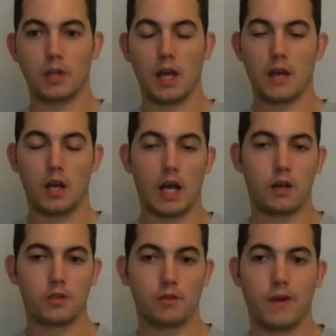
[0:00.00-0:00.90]
They had a
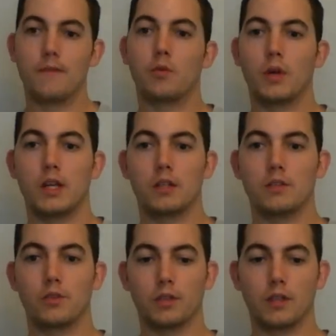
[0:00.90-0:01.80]
higher survival rate
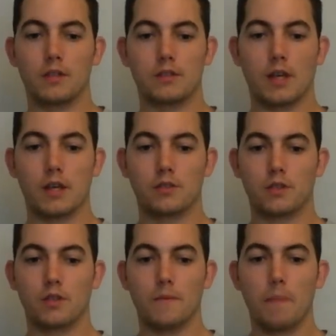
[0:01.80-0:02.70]
during a
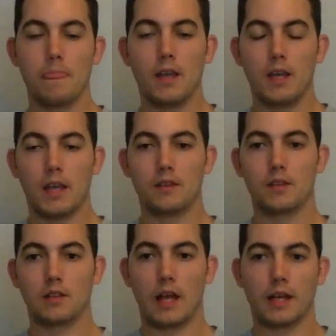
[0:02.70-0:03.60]
disaster, and
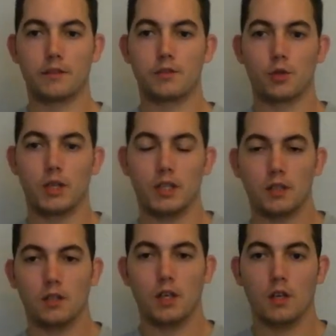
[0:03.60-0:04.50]
this lack of
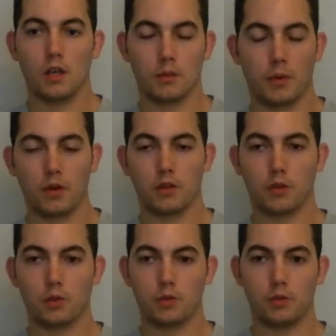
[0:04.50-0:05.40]
training on the part of the
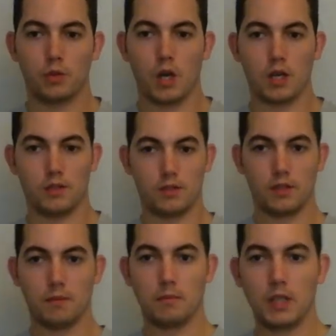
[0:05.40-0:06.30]
crew caused
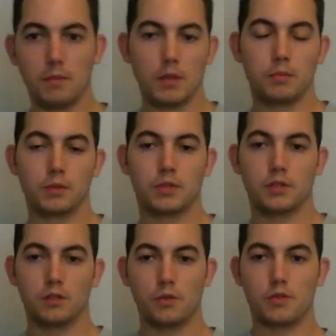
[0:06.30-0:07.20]
many people
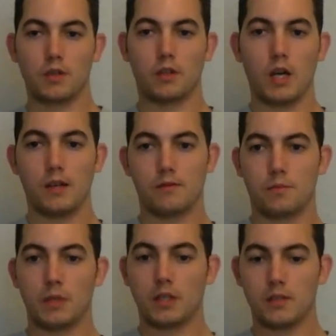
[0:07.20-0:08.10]
to lose their lives
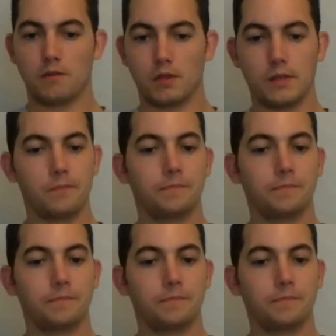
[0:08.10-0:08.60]
because of it,